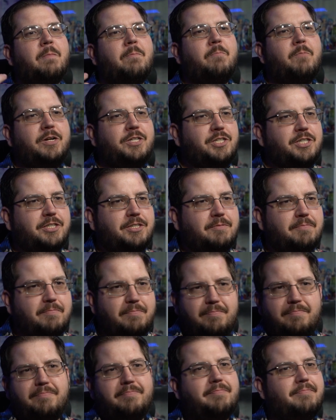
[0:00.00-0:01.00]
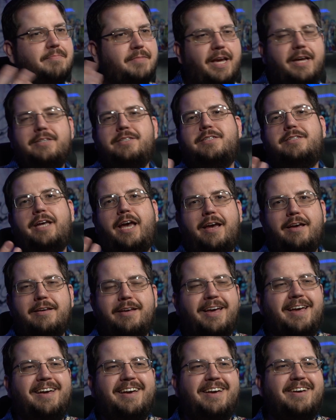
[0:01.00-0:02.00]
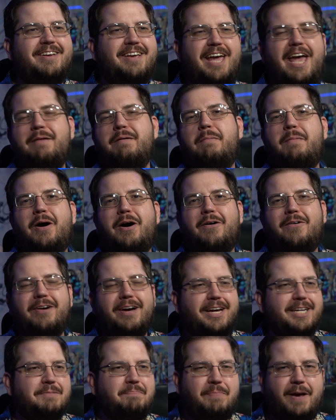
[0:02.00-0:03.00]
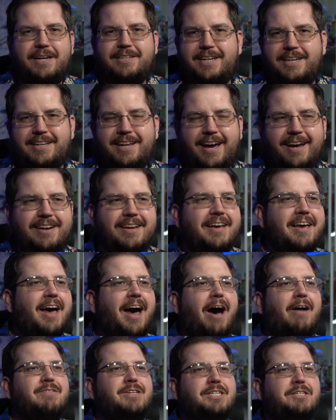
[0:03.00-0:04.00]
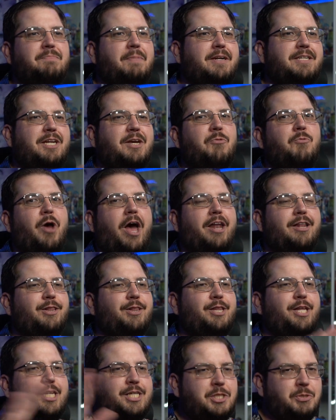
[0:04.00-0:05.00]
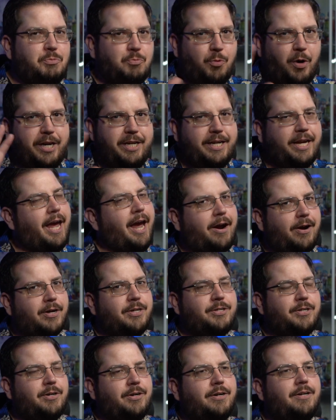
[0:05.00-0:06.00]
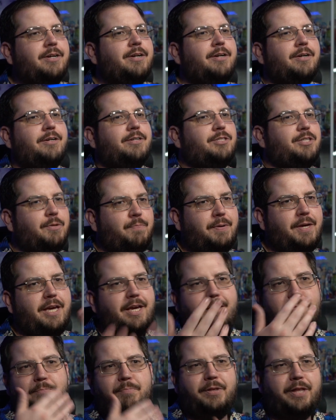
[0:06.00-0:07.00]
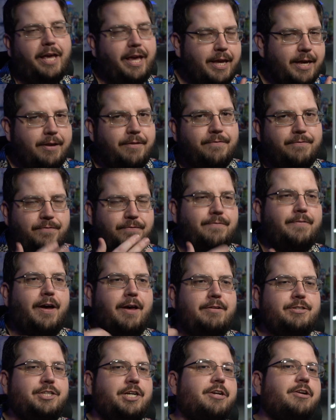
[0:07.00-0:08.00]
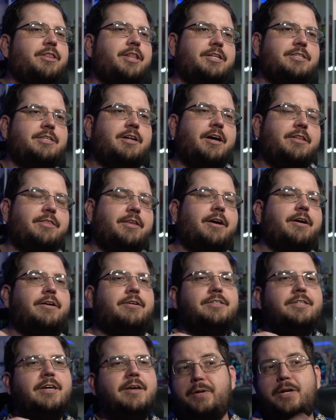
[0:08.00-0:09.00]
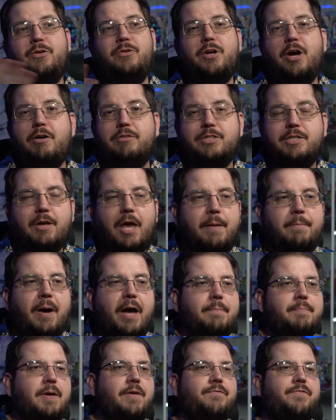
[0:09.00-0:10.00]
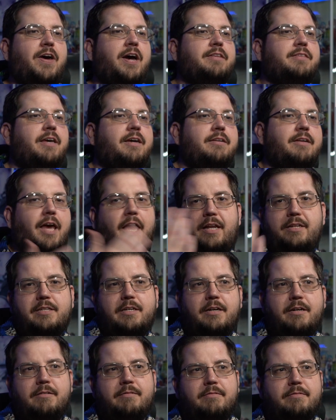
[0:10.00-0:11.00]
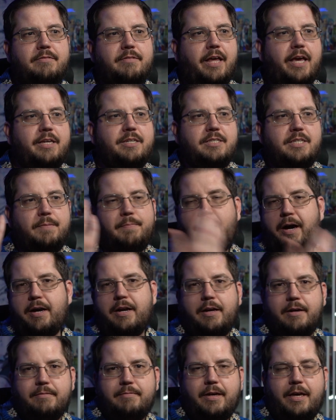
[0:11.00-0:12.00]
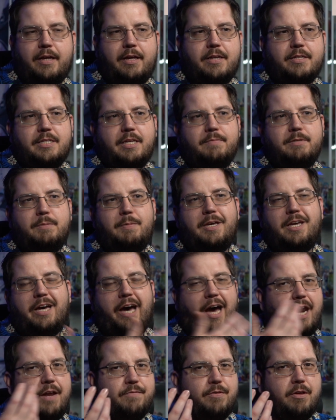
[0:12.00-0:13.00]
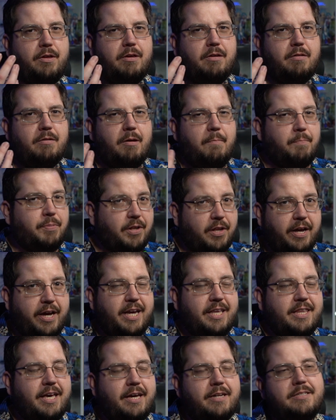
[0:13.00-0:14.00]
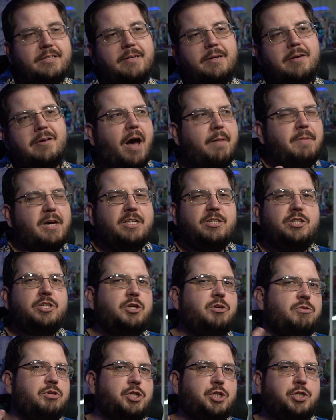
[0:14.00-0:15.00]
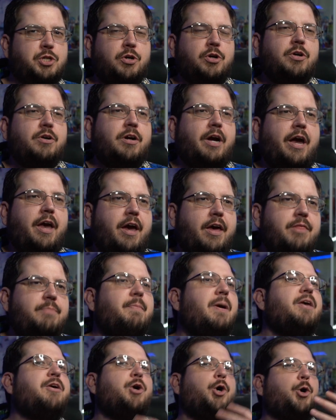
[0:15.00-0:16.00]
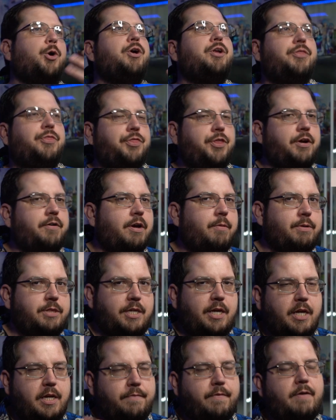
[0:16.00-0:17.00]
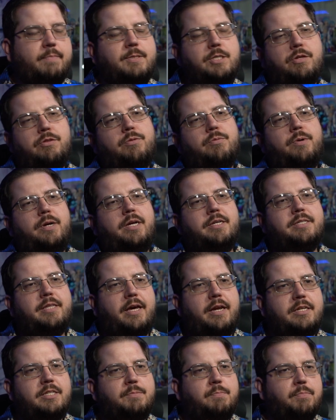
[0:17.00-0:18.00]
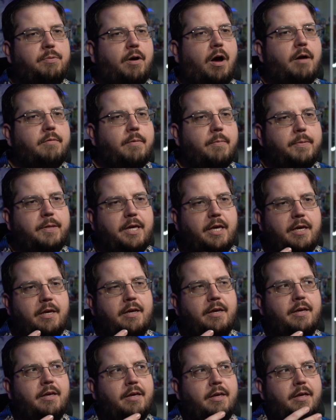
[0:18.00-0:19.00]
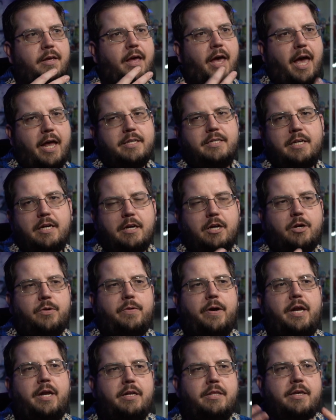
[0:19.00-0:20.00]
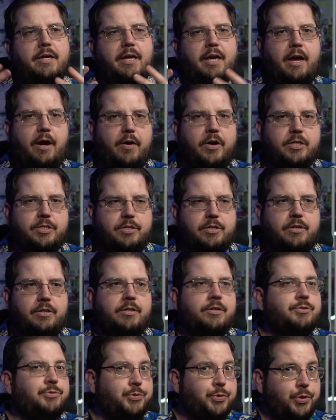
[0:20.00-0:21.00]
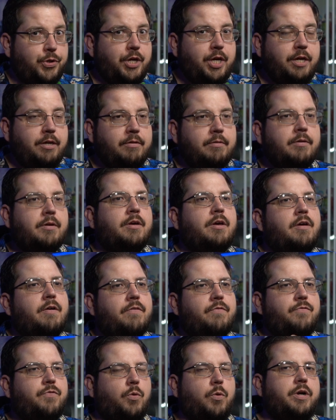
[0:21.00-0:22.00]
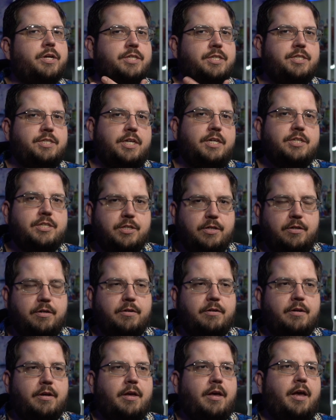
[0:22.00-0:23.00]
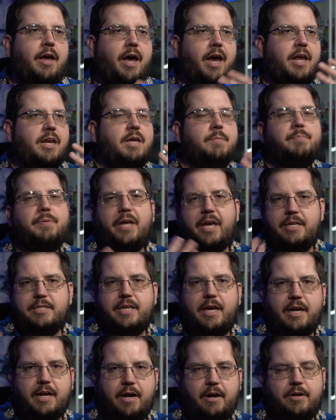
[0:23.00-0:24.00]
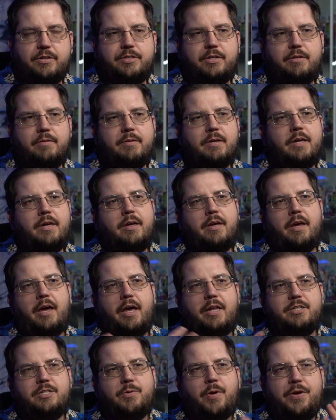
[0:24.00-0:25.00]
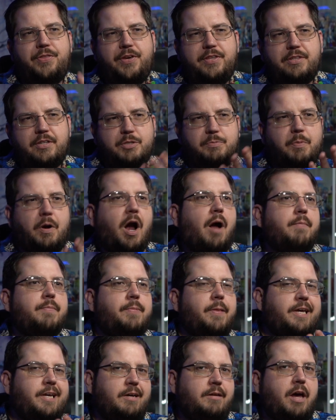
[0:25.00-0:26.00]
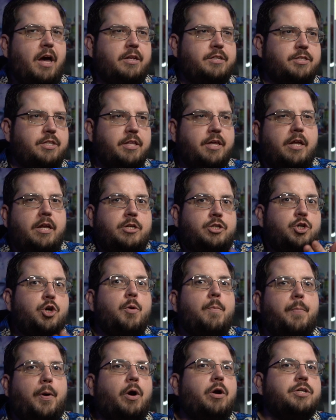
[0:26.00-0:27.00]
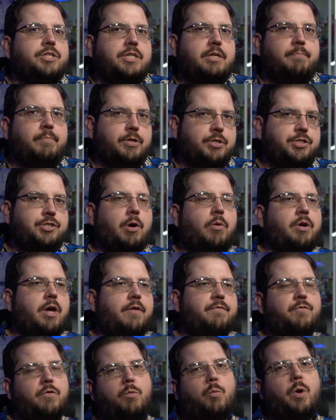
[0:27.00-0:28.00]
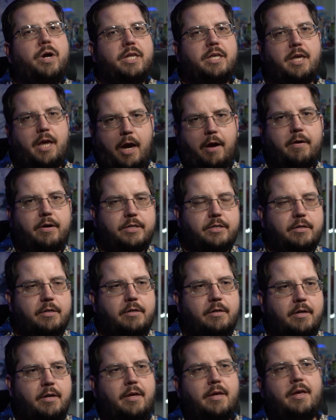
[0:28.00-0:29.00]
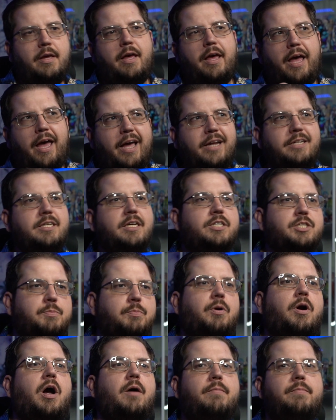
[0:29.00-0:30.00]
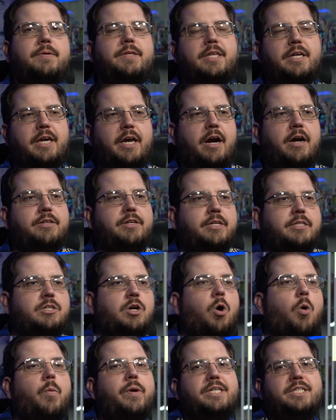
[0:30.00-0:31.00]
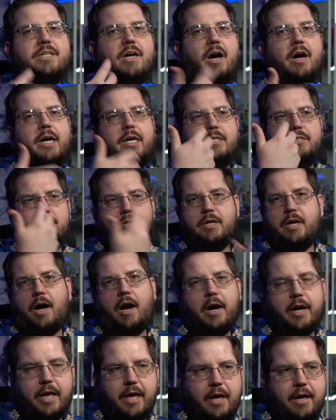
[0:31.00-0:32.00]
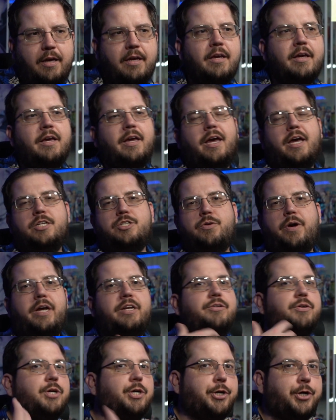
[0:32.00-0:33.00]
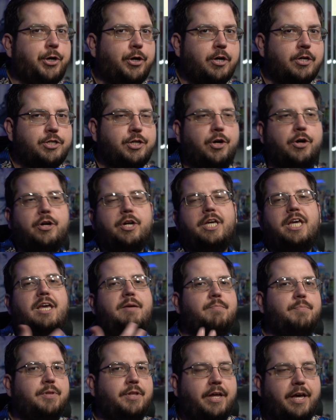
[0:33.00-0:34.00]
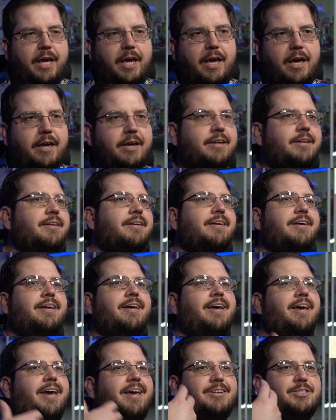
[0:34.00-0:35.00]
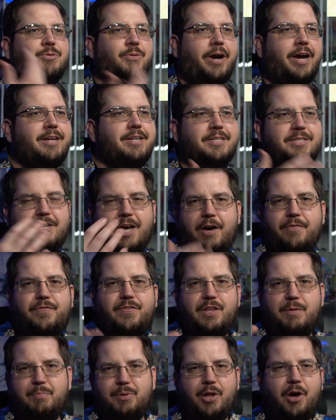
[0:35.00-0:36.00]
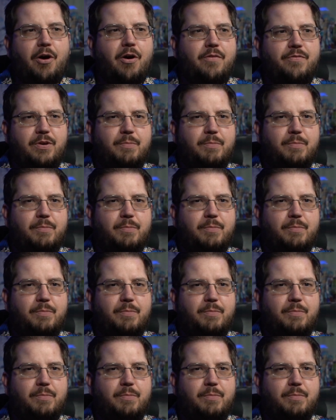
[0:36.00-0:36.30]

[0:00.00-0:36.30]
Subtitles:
which, yes, MMO, expecting that. I was expecting at least one character to be playing a gender that's not theirs. But who knows? It might be a fact that Eita likes Yamada. It seems to be kind of implying that. I'm not too sure. My current theory with the end of episode 3 is that it's probably Eita created the character, Rudy, for his sister. And he plays that character. And so I think there's probably like a two-person persona for one character. Eta is probably the character that's always talking to Akane and trying to encourage her to keep playing and trying to soften the blow of